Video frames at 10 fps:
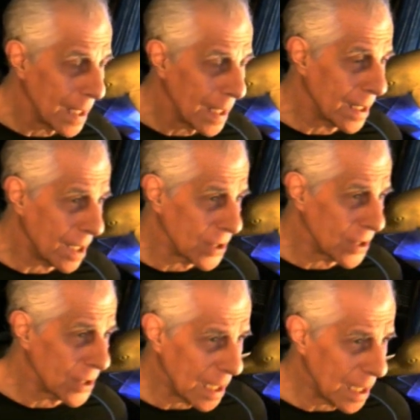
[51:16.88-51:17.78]
And on the
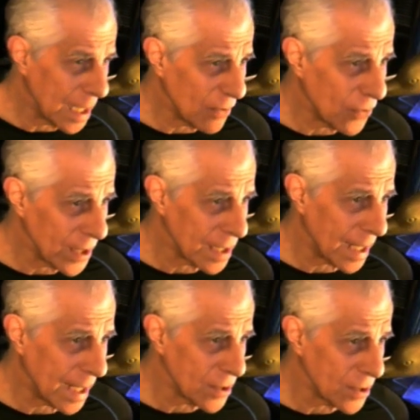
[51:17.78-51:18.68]
day before they
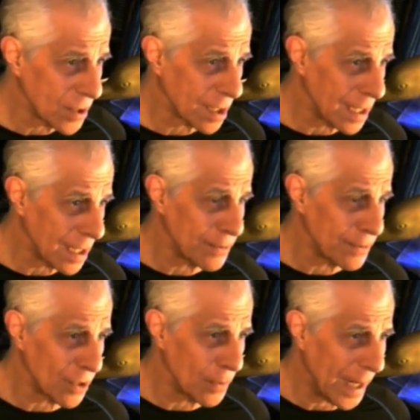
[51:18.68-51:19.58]
announced the collapse
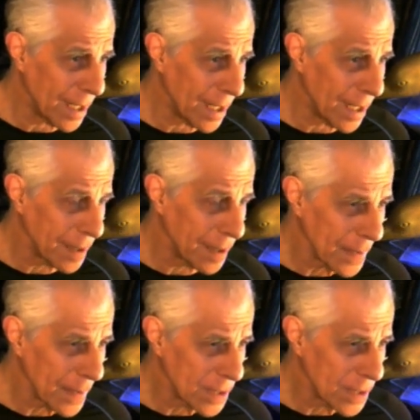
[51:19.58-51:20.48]
of the bank,
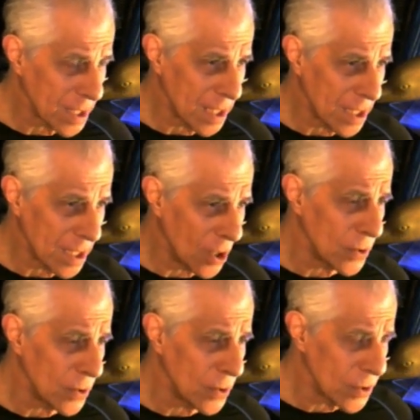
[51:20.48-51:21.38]
the
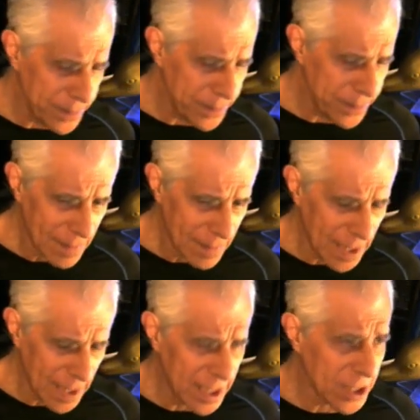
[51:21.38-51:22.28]
CEOs
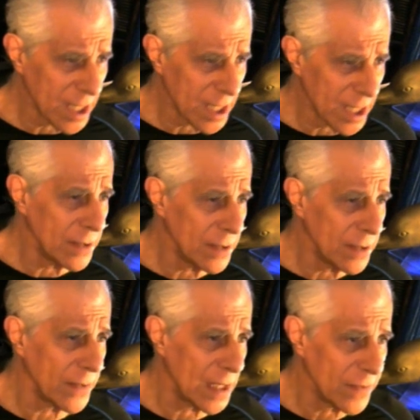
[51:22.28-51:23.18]
and executives of
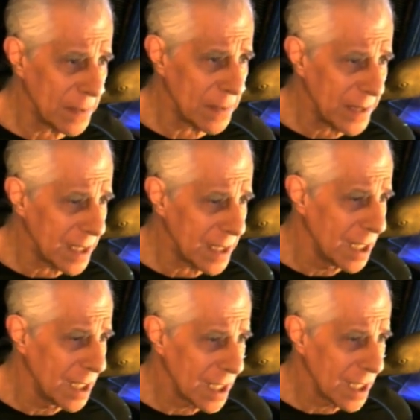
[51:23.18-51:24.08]
SVB
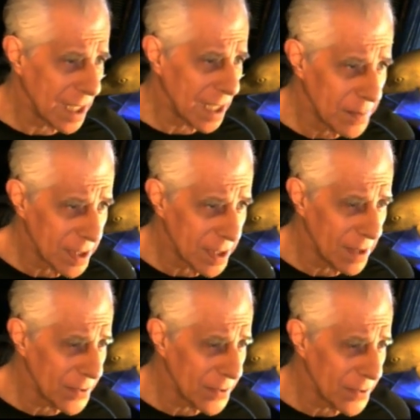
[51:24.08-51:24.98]
gave
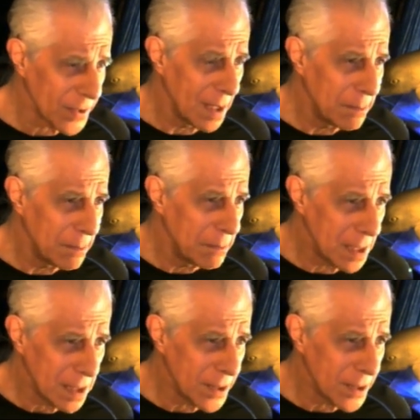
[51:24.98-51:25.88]
themselves $1
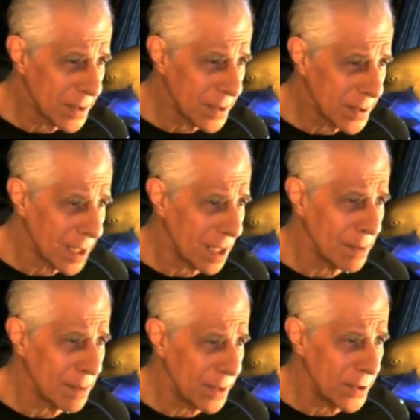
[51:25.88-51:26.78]
million
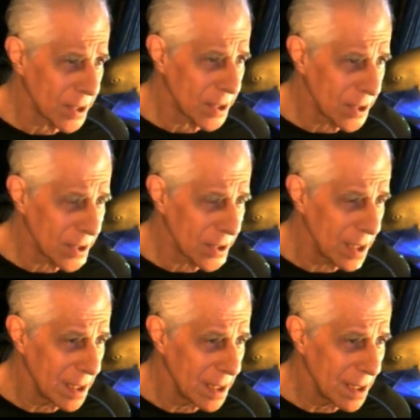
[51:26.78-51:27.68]
bonuses,
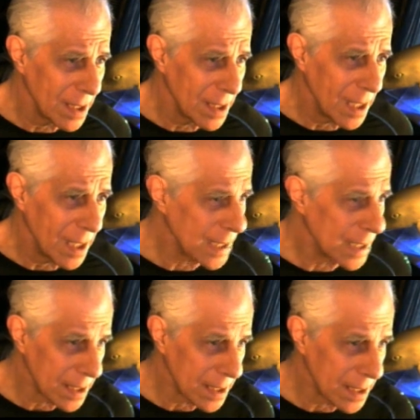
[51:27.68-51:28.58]
and
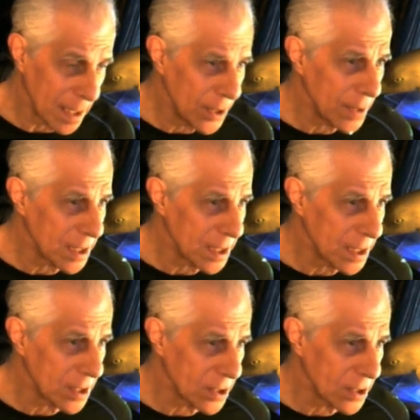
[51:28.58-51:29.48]
they literally
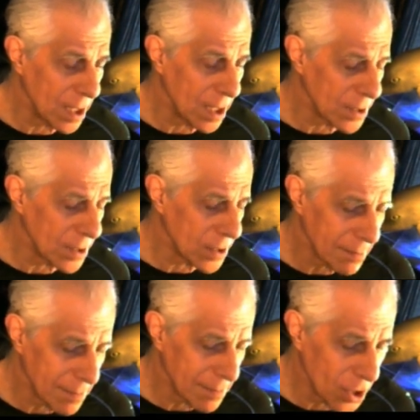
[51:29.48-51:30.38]

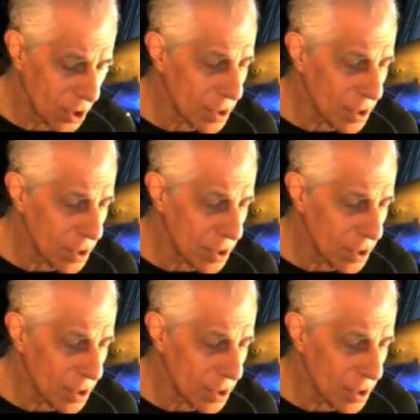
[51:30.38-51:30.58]
took the